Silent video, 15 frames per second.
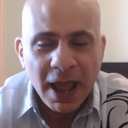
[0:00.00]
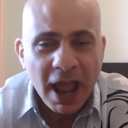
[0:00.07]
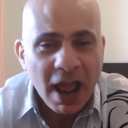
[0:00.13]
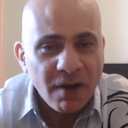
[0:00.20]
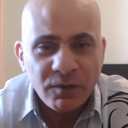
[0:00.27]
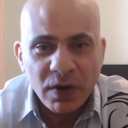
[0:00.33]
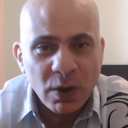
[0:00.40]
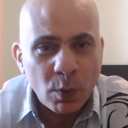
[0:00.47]

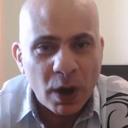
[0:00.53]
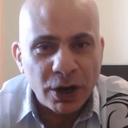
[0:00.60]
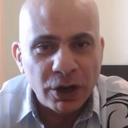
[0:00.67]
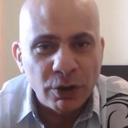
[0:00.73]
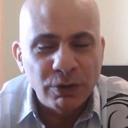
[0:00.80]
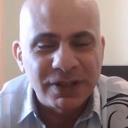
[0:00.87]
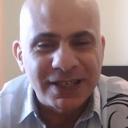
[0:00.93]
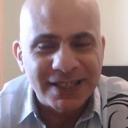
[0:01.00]
Everyone
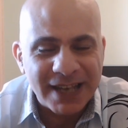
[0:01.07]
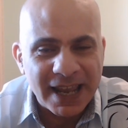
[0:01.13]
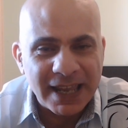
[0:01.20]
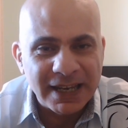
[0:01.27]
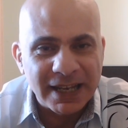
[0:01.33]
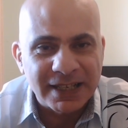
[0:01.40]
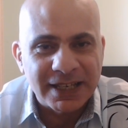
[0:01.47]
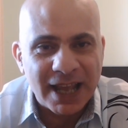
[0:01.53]
who's
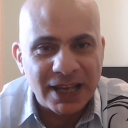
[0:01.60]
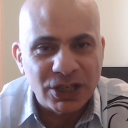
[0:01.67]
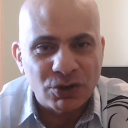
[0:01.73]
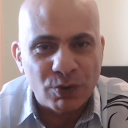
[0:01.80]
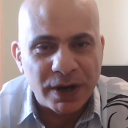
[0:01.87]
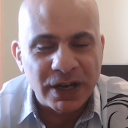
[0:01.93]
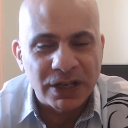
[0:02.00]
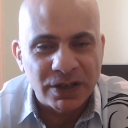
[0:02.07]
seen the test
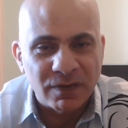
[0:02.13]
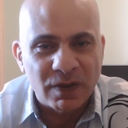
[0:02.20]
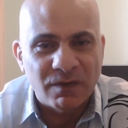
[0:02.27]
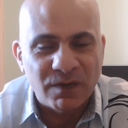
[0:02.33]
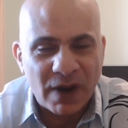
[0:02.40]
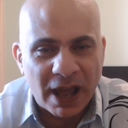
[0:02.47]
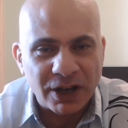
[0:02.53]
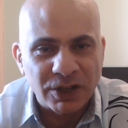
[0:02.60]
screenings of the
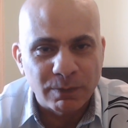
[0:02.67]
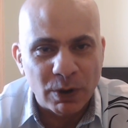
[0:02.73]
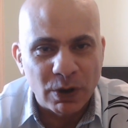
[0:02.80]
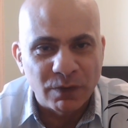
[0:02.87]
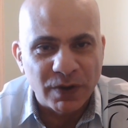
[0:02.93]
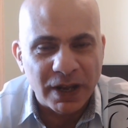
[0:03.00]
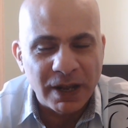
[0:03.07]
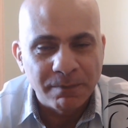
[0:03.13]
Flash
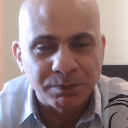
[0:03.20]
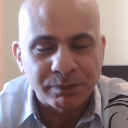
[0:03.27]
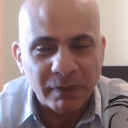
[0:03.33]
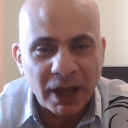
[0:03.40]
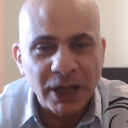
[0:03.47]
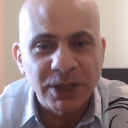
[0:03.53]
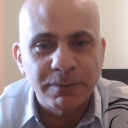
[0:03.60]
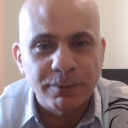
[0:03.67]
movie
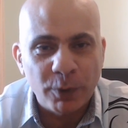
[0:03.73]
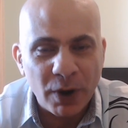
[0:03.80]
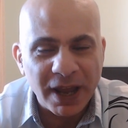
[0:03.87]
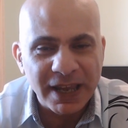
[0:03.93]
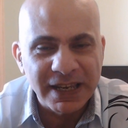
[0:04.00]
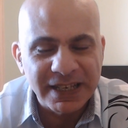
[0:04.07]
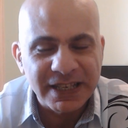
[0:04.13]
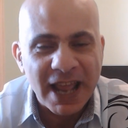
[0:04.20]
has
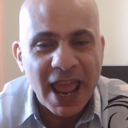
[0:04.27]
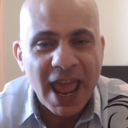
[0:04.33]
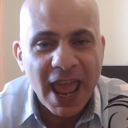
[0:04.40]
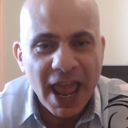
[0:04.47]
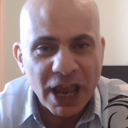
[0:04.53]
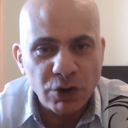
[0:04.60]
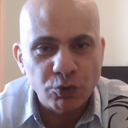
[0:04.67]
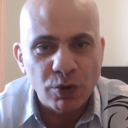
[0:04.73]
praised
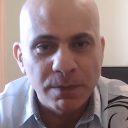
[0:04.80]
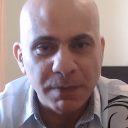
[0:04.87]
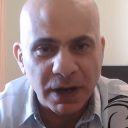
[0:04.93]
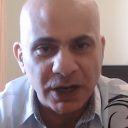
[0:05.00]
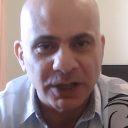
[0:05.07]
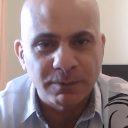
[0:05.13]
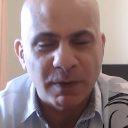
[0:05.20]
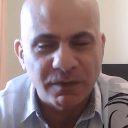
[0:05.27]
Ezra
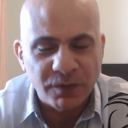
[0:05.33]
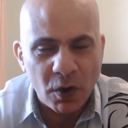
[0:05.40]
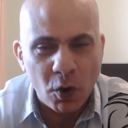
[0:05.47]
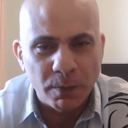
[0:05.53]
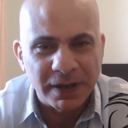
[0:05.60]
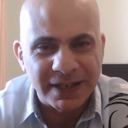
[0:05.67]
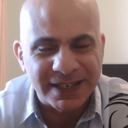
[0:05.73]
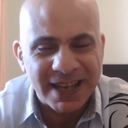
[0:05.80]
Miller's
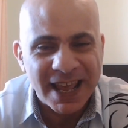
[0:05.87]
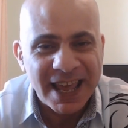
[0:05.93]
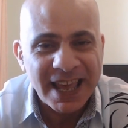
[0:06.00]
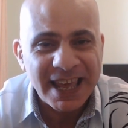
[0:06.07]
performance.